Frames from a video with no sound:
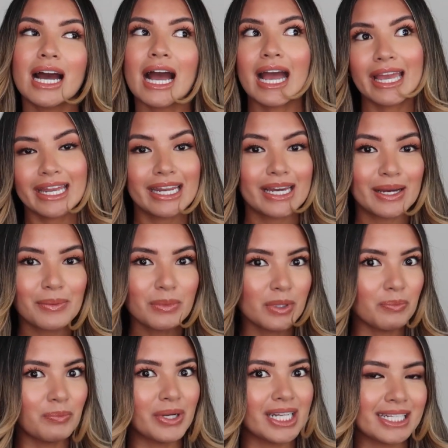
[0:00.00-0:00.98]

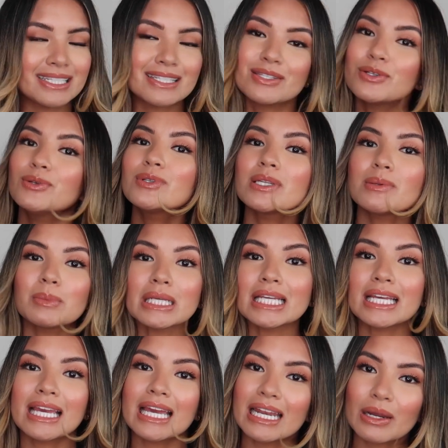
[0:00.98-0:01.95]
item, but it's new to
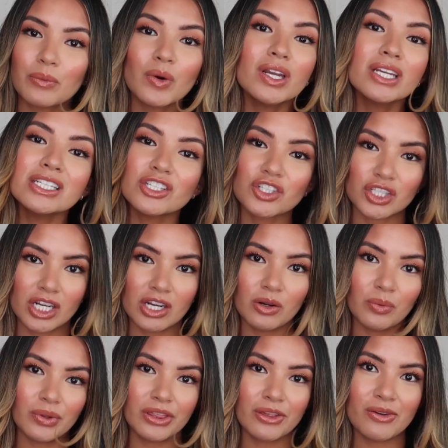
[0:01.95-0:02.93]
me and I wanted to share
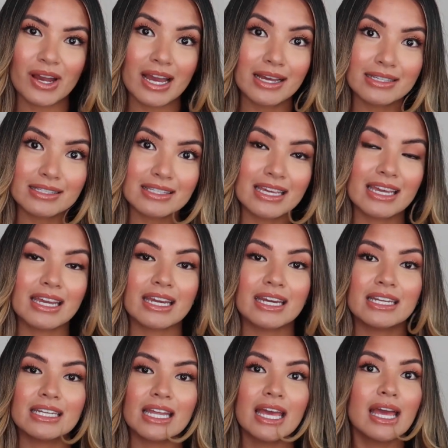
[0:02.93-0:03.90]
it with you guys
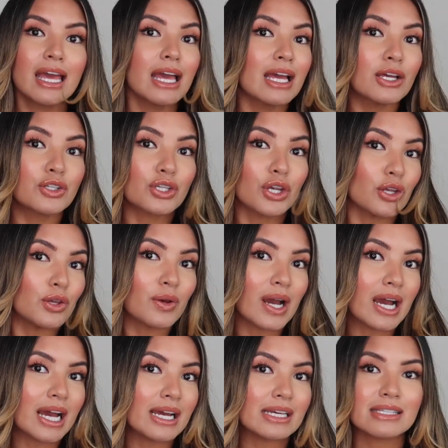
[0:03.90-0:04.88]
and show you
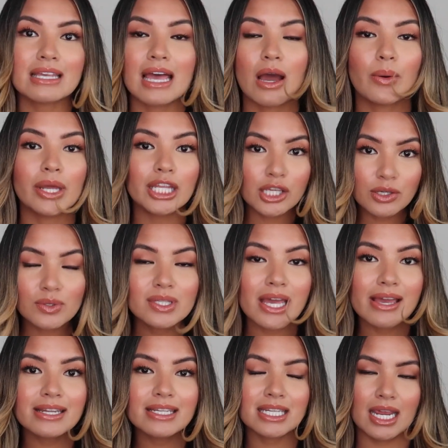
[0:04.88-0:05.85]
guys how I use
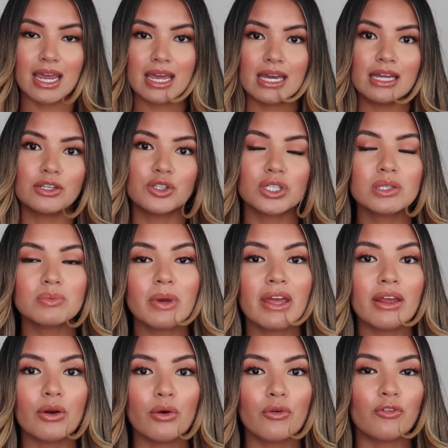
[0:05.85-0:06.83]
it and just
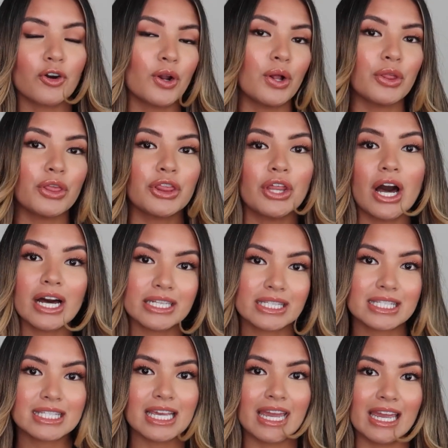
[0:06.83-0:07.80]
my overall
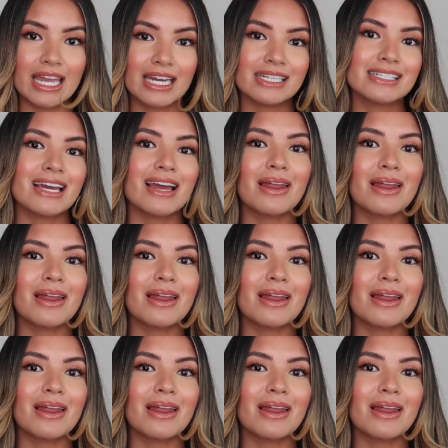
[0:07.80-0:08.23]
thoughts and